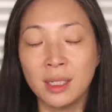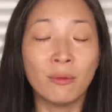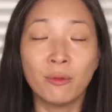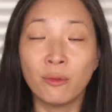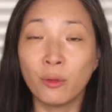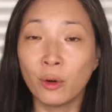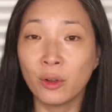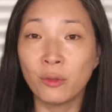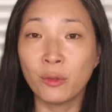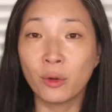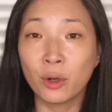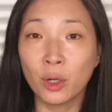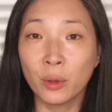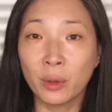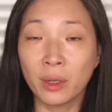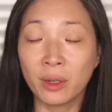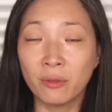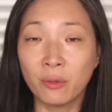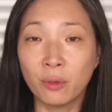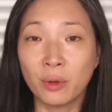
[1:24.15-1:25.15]
I'm 44
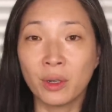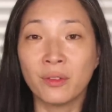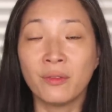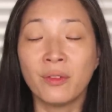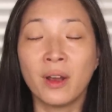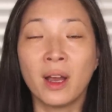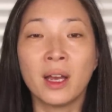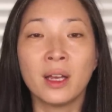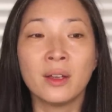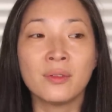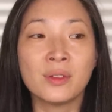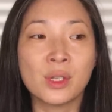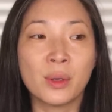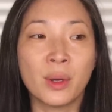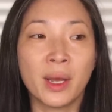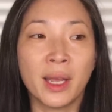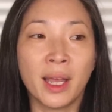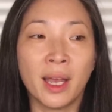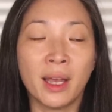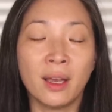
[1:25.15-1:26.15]
going on 45, so
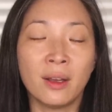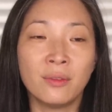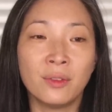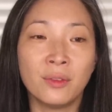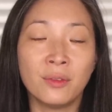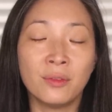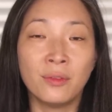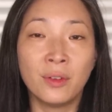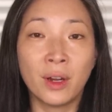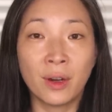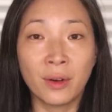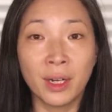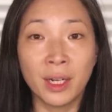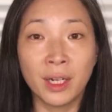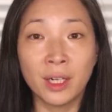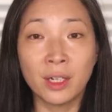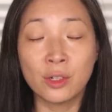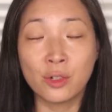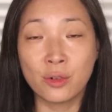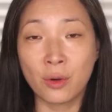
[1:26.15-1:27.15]
I have
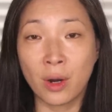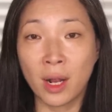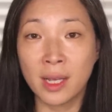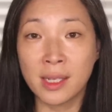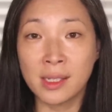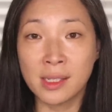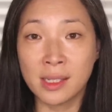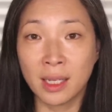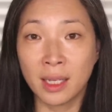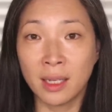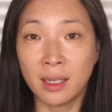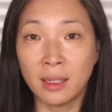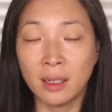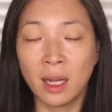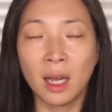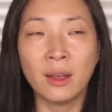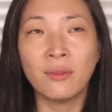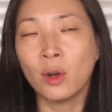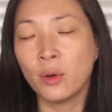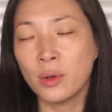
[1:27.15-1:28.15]
very dry skin.
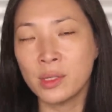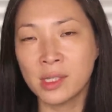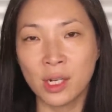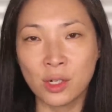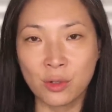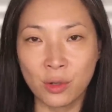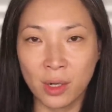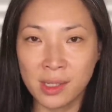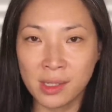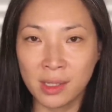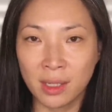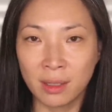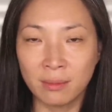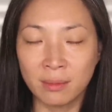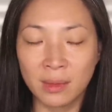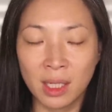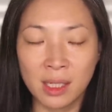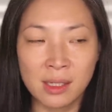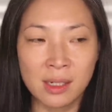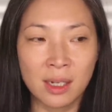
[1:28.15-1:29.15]
I've always had dry skin.
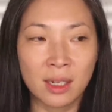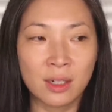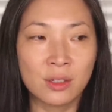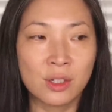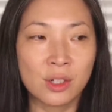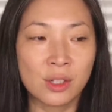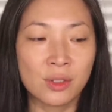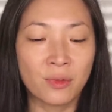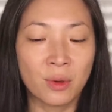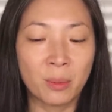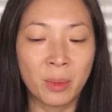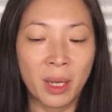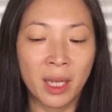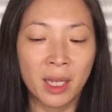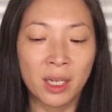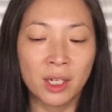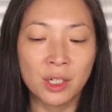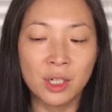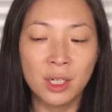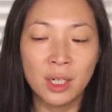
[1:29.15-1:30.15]
That's not just from my
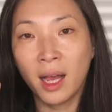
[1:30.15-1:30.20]
age.